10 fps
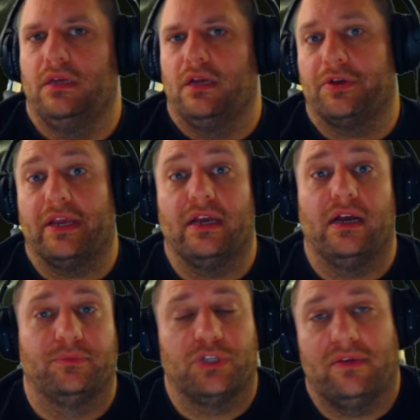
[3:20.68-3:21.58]
Okay,
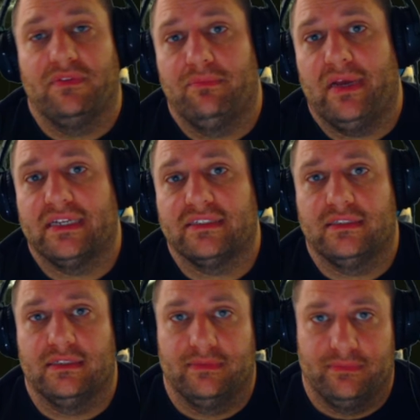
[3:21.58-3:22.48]
I'm traveling back
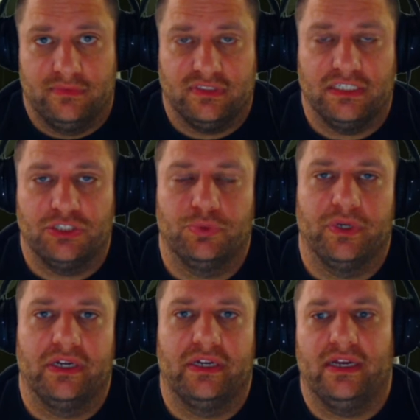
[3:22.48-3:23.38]
to
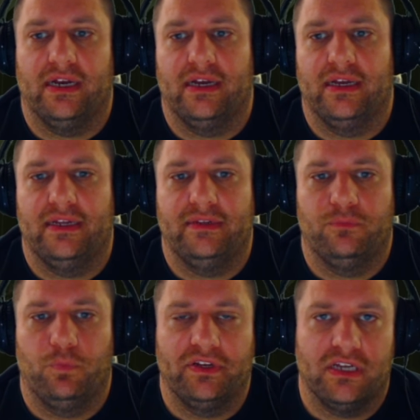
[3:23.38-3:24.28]
Sanctuary. I
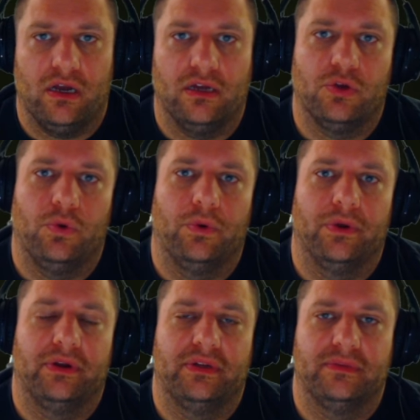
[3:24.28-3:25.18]
went to
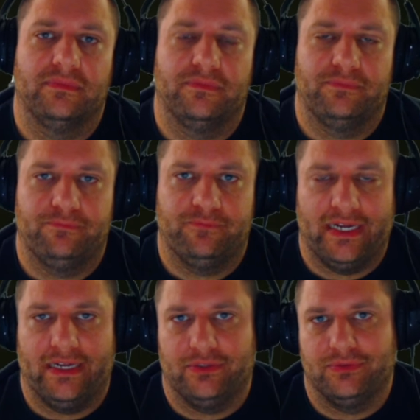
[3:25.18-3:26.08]
Concord,
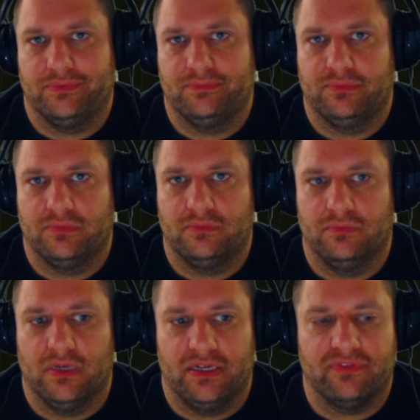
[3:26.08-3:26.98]
found
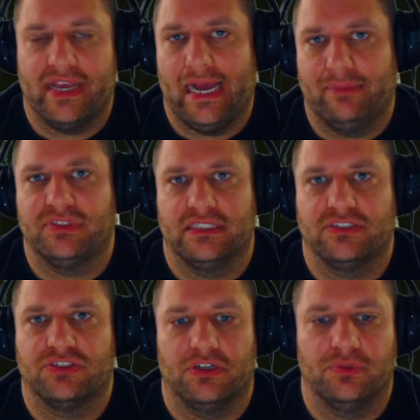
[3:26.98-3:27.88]
enough caps to
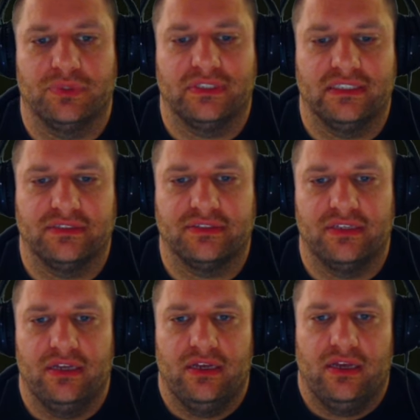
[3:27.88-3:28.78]
get started with this.
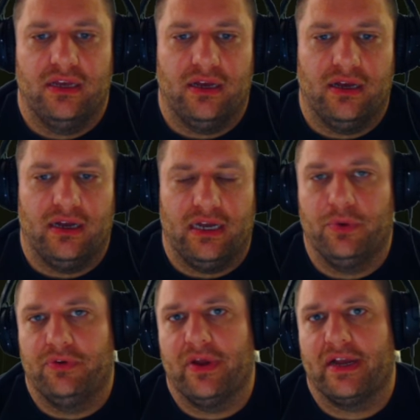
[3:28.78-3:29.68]
I
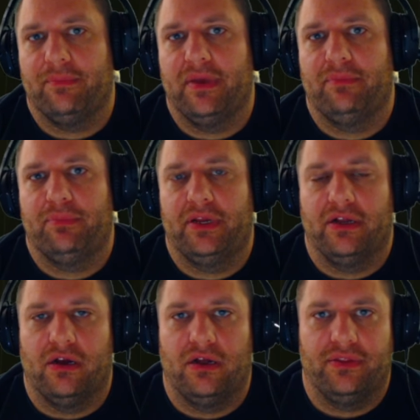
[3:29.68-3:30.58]
would recommend
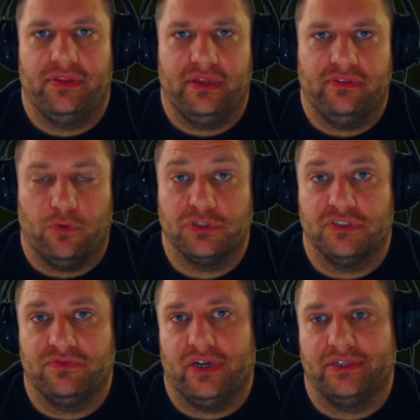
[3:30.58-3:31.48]
putting on the
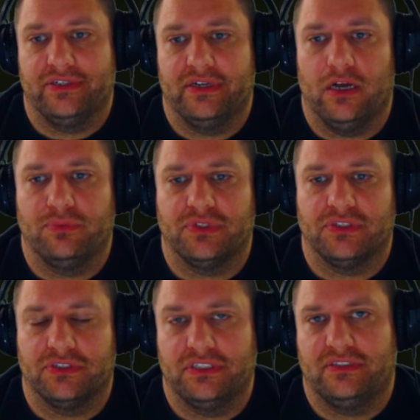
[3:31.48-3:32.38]
Fortune Finder. It helps
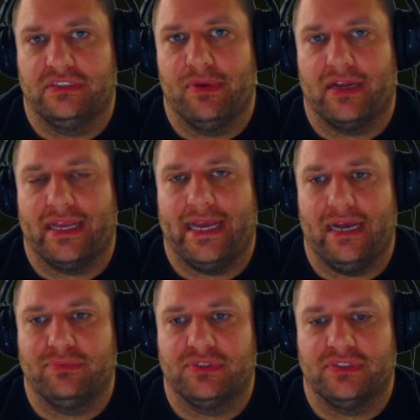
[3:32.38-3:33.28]
increase the amount of
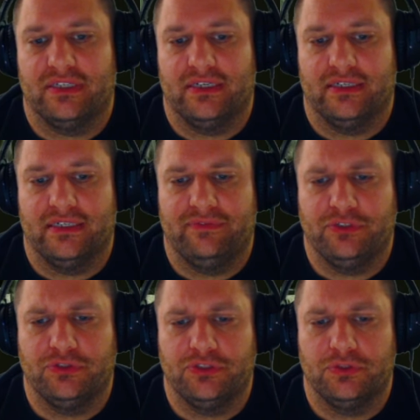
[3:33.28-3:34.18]
caps. If
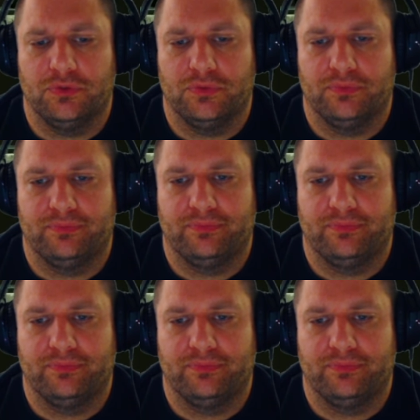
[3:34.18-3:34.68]
you do